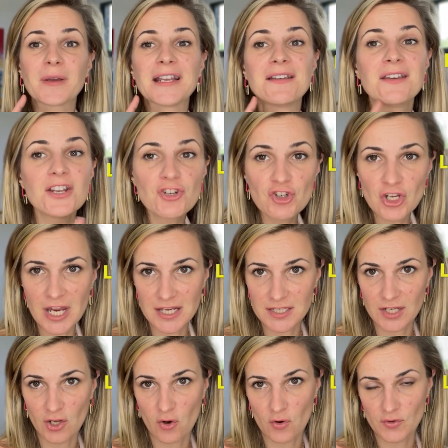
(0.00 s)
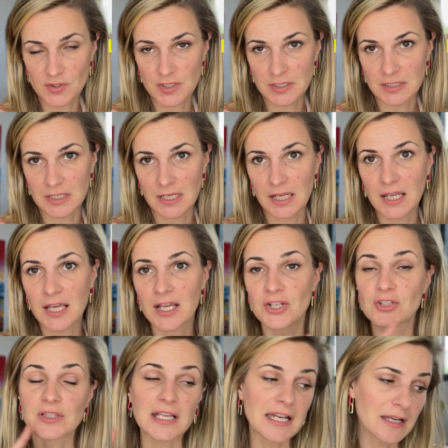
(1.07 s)
initiating constantly
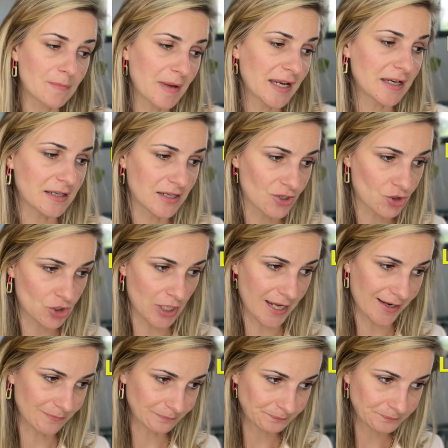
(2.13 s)
to letting men initiate.